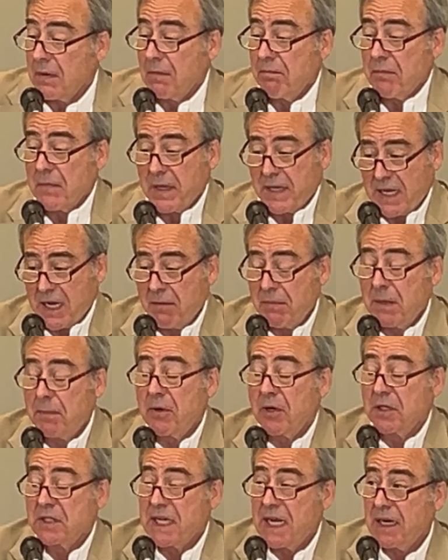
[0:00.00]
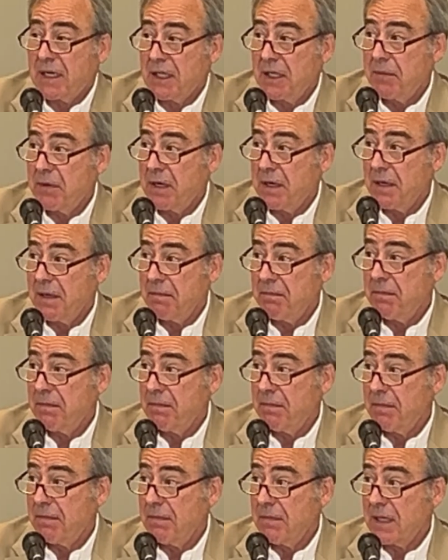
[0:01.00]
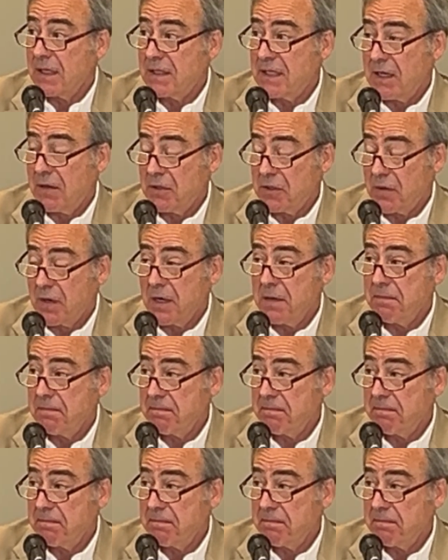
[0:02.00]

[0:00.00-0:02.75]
I can't remember exactly, but that sounds right.